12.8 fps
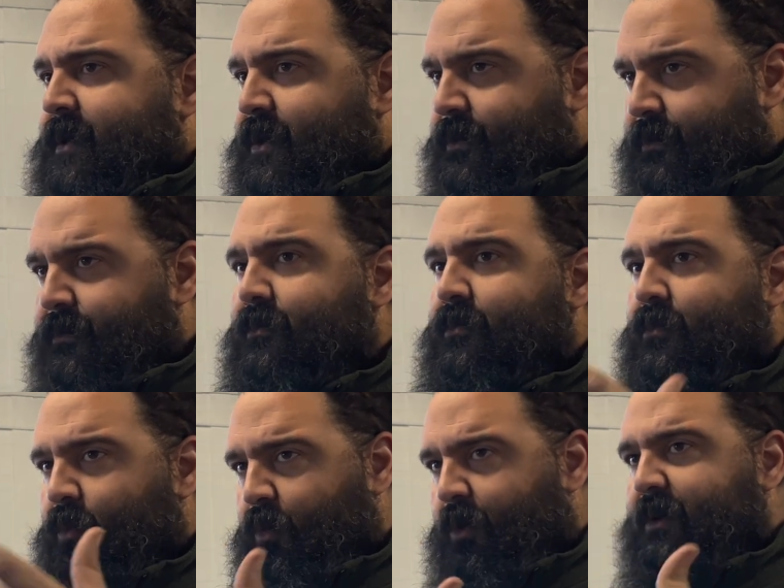know,
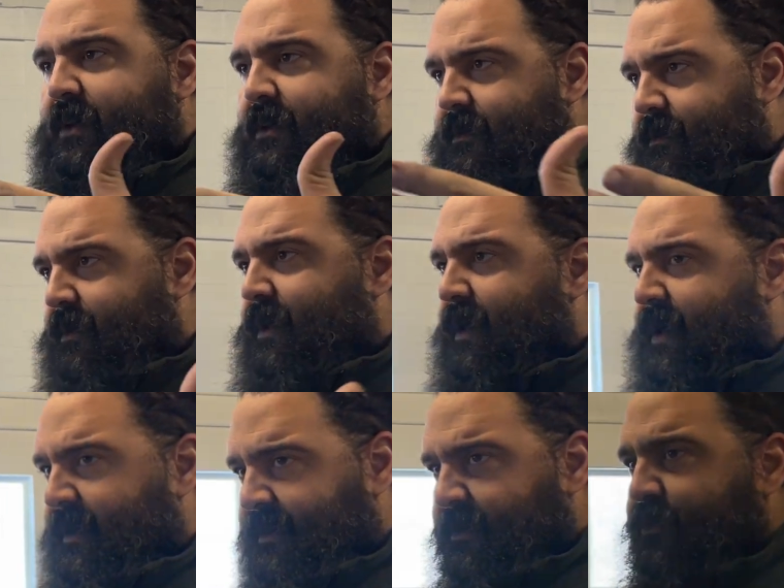worked in
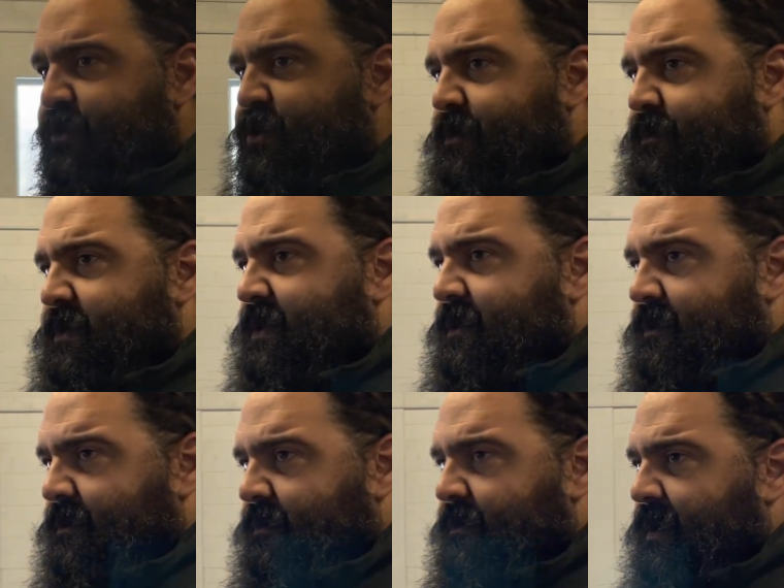at dealerships
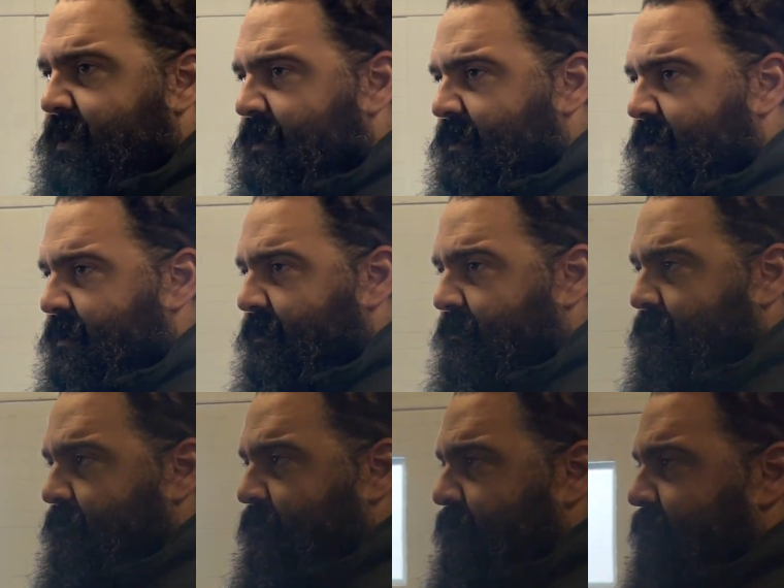
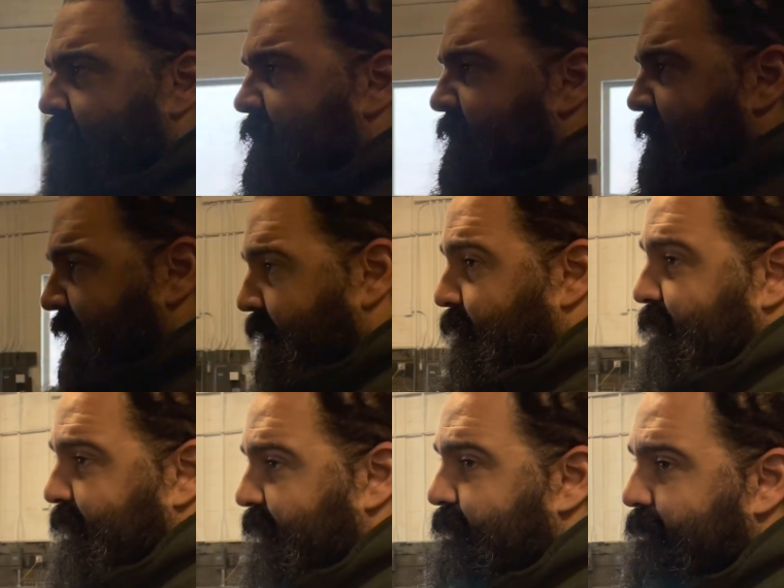and then now we're
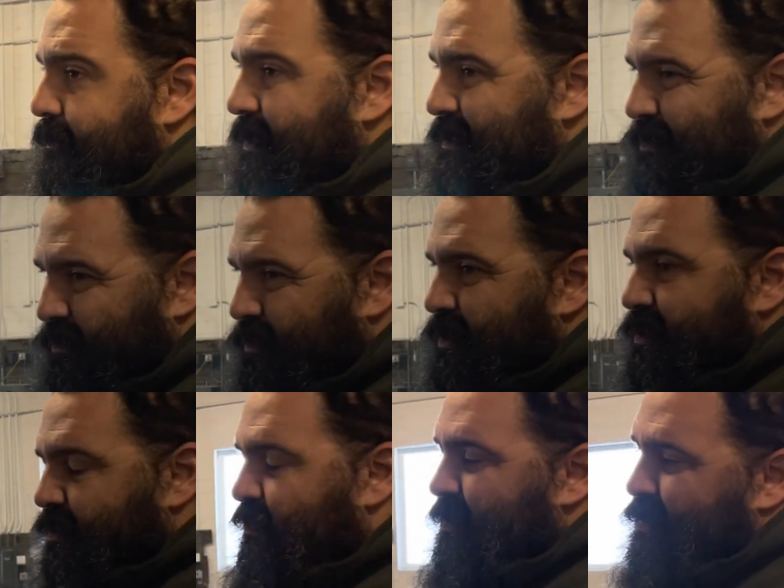here because we
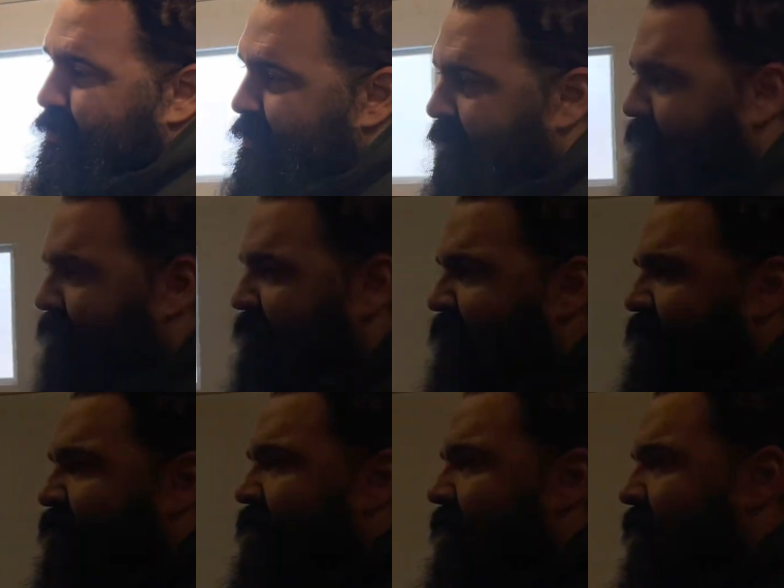do it a little
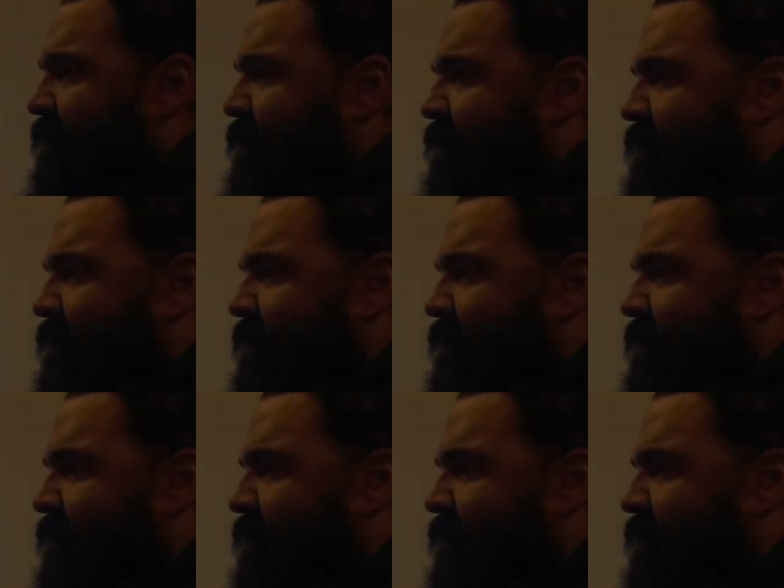differently. You know,